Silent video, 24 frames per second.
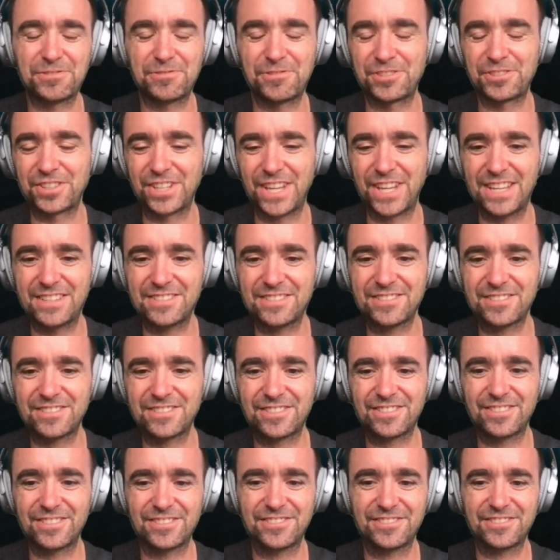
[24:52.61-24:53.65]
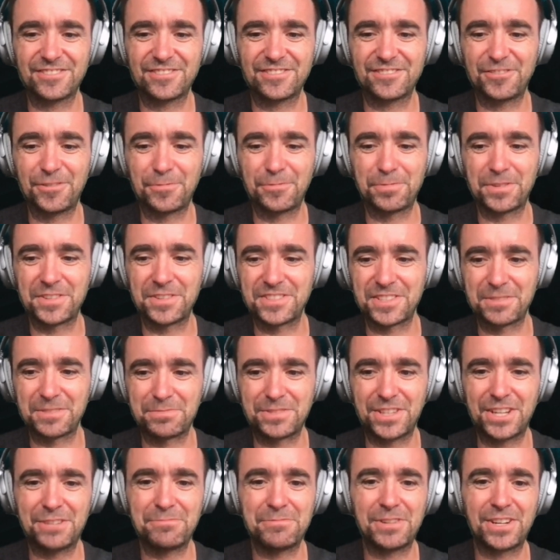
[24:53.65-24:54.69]
or a guest opens
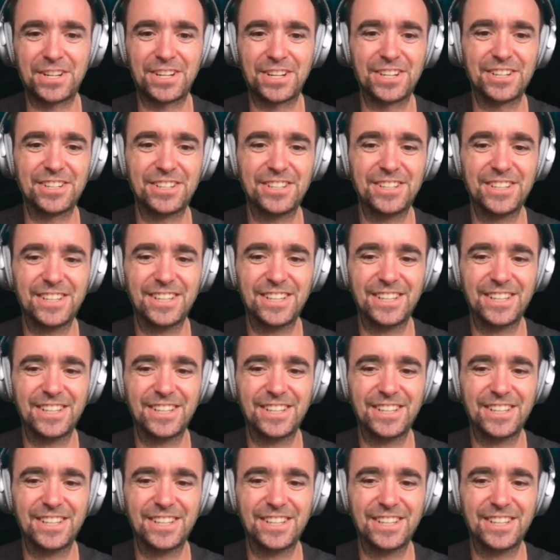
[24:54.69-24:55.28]
up terminal?